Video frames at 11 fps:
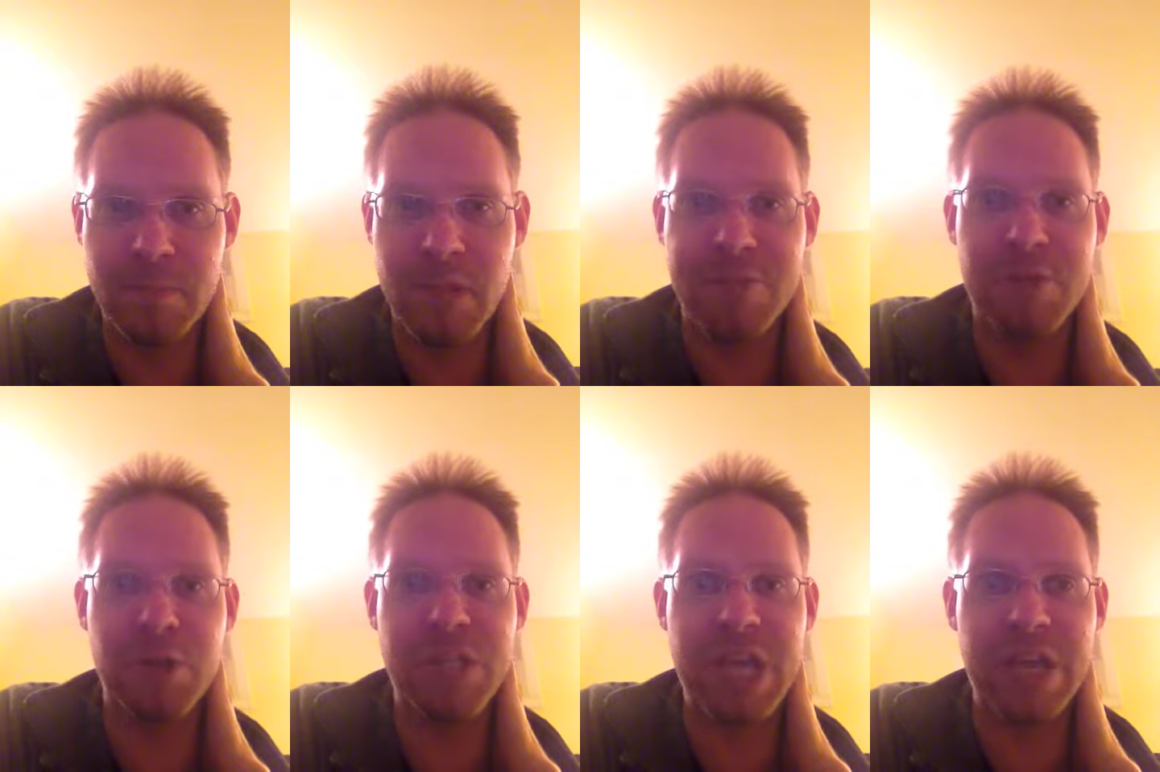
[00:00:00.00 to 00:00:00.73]
a
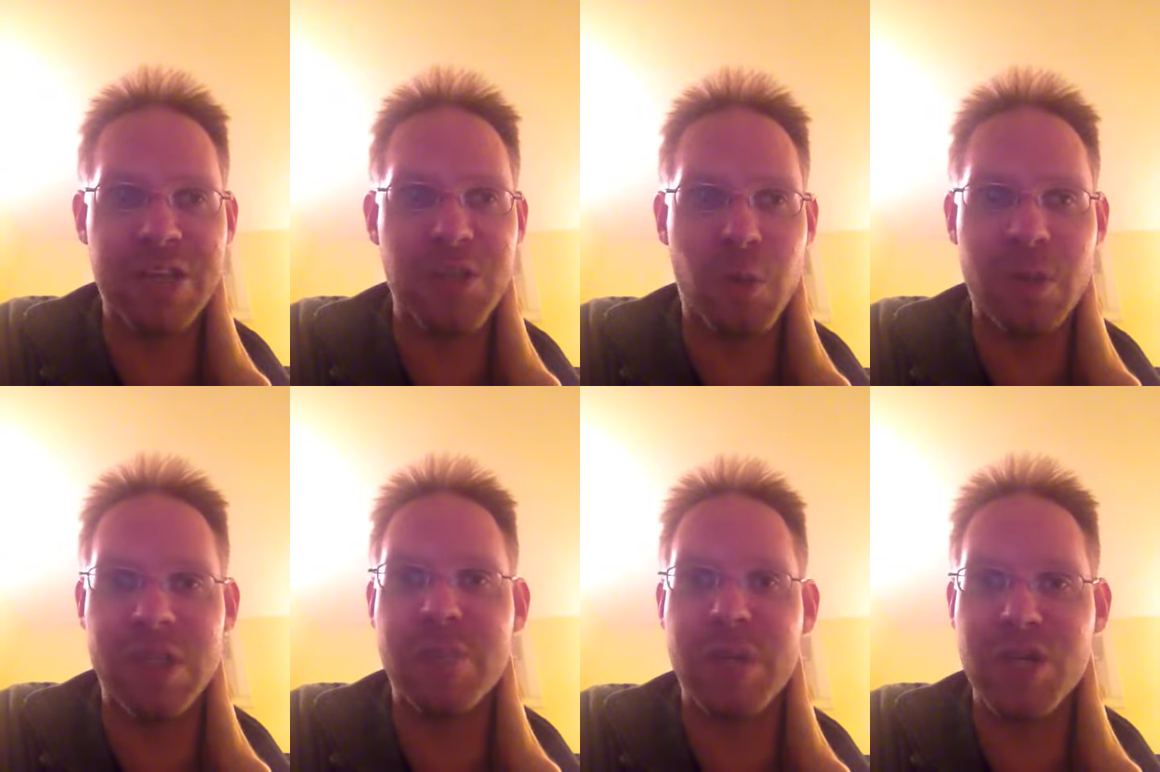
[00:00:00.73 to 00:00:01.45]
figure skating store
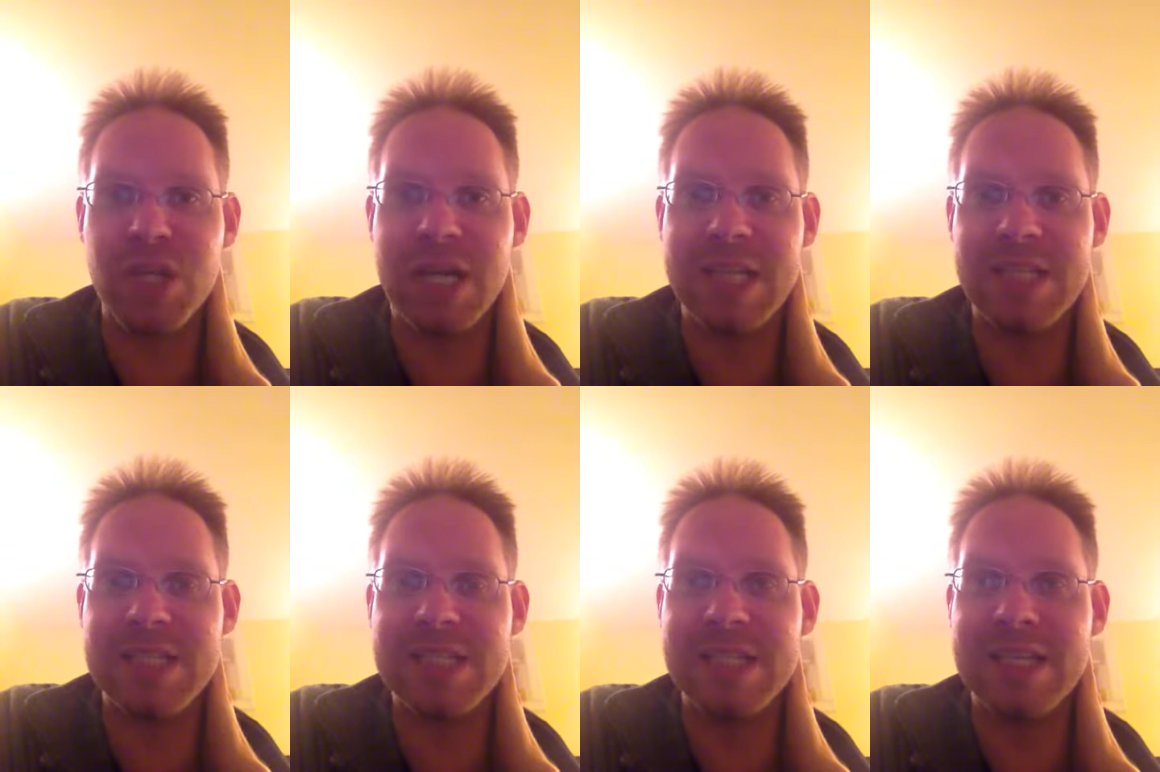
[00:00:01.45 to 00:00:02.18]
that
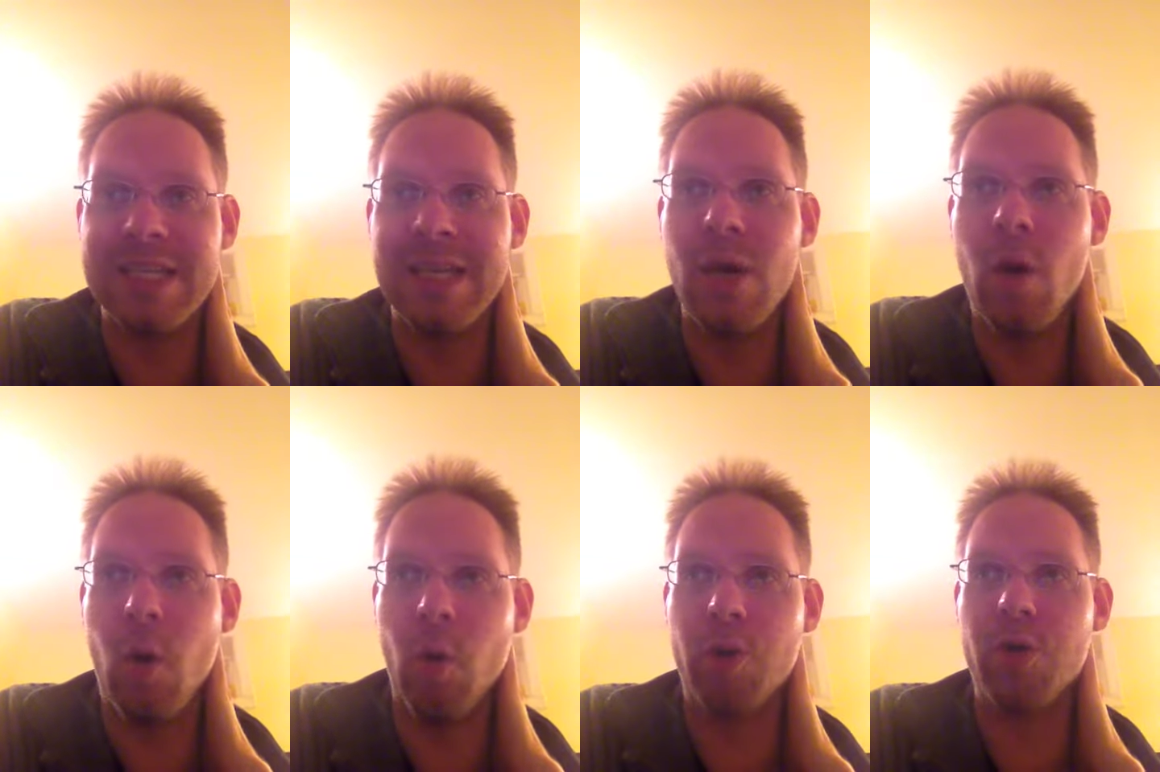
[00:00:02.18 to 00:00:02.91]
specializes in
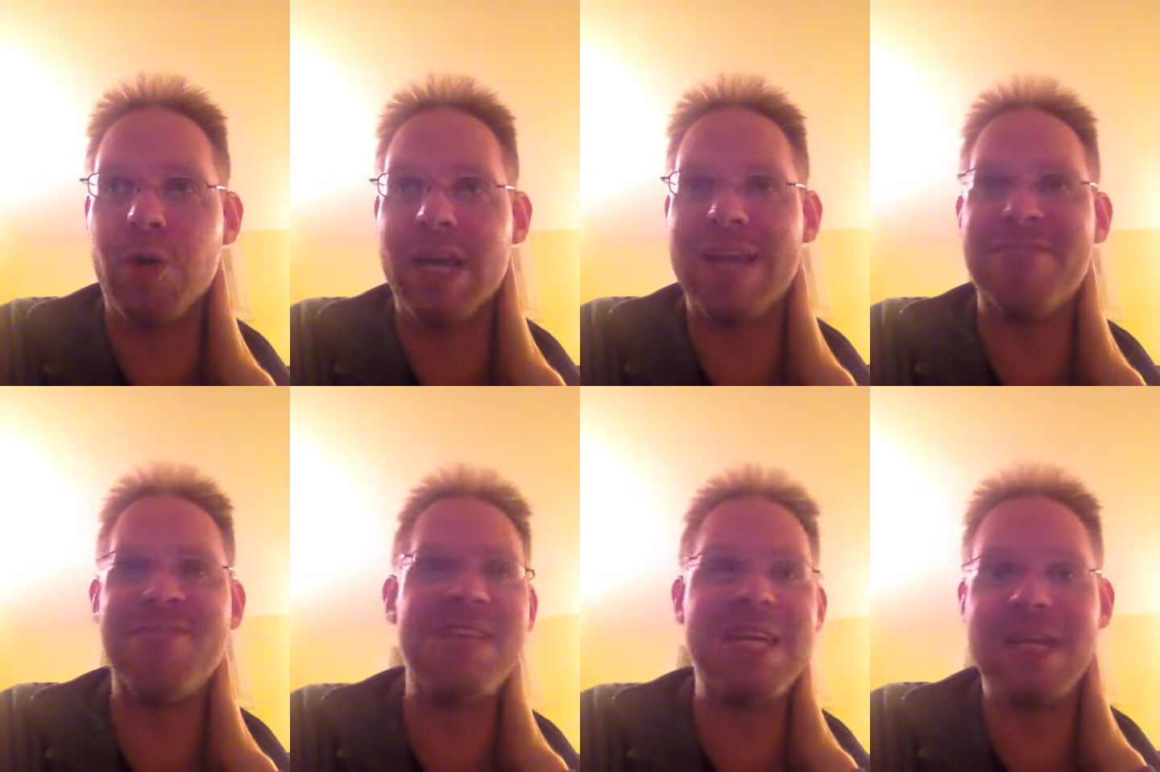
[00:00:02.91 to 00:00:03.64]
ordering and
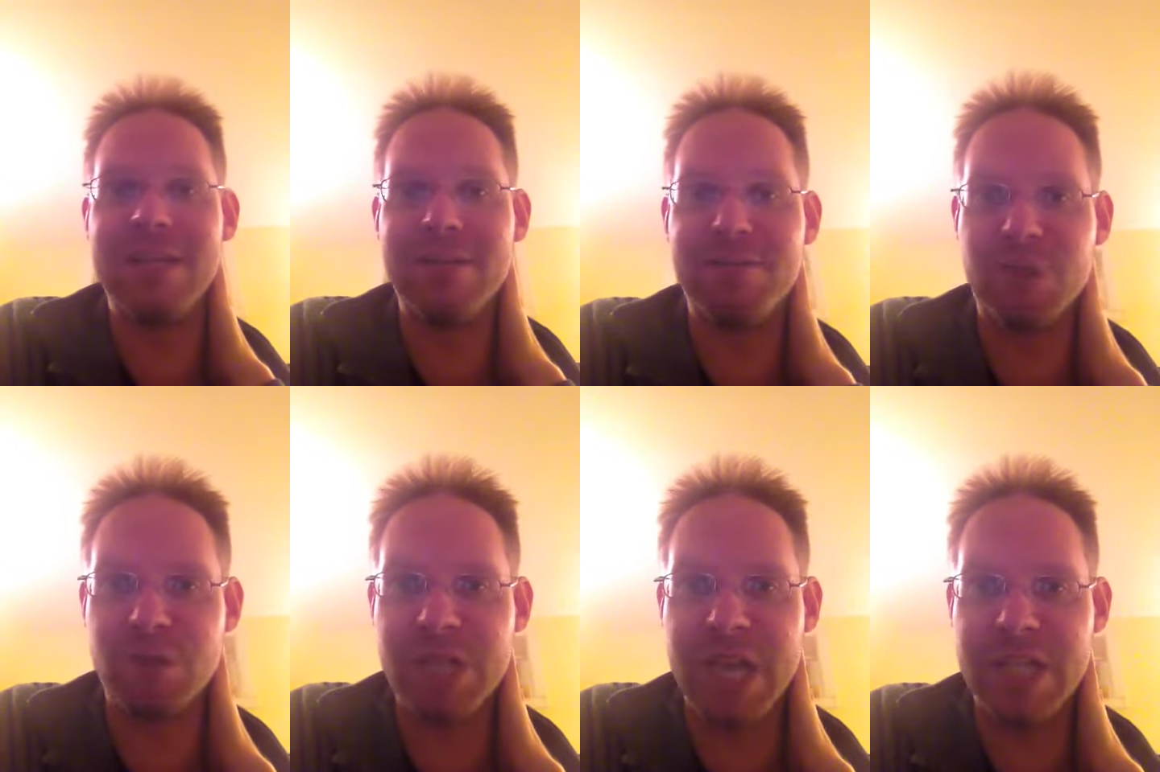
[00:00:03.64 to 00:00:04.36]
fitting
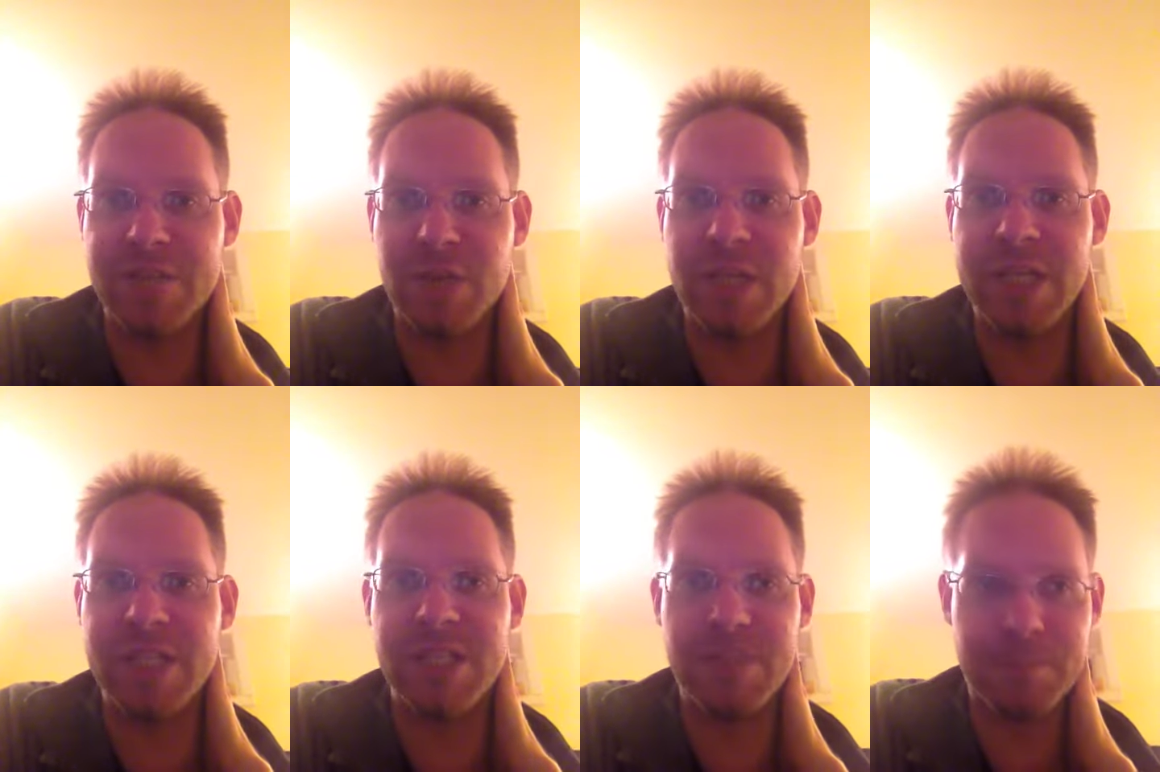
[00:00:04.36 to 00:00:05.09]
figure skates for
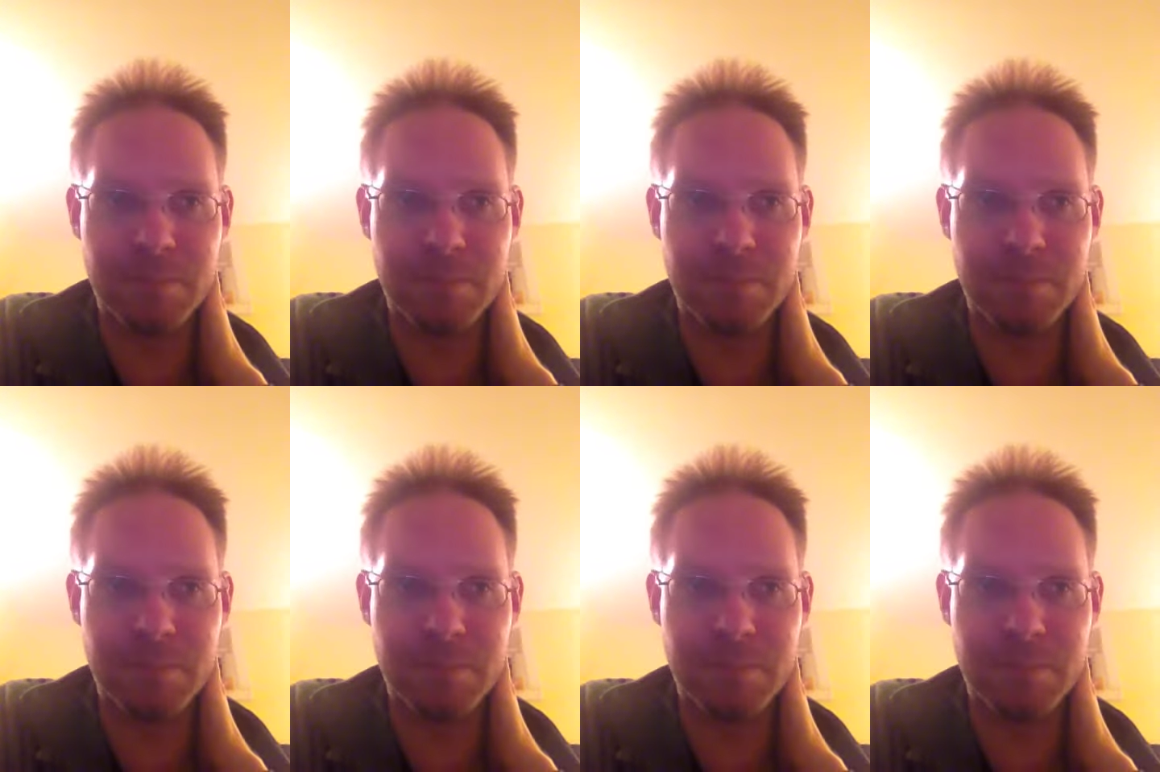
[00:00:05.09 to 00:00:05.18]
kids.